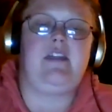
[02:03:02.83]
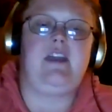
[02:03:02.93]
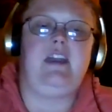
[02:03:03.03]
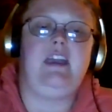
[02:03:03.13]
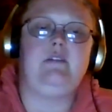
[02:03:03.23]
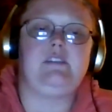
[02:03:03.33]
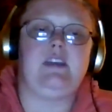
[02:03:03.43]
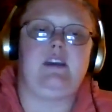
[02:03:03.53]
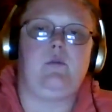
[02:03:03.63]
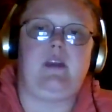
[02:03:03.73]
think he was
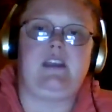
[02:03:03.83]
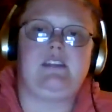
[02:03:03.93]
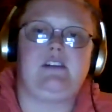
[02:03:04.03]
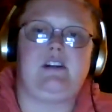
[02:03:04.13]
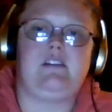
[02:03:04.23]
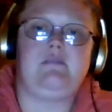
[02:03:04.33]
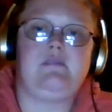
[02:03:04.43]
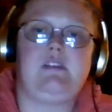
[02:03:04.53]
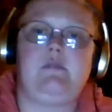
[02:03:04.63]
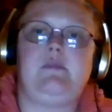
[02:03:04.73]
like a racer,
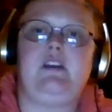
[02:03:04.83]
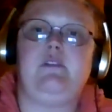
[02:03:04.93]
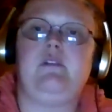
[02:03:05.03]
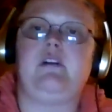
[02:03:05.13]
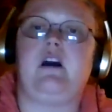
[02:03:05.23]
something to do with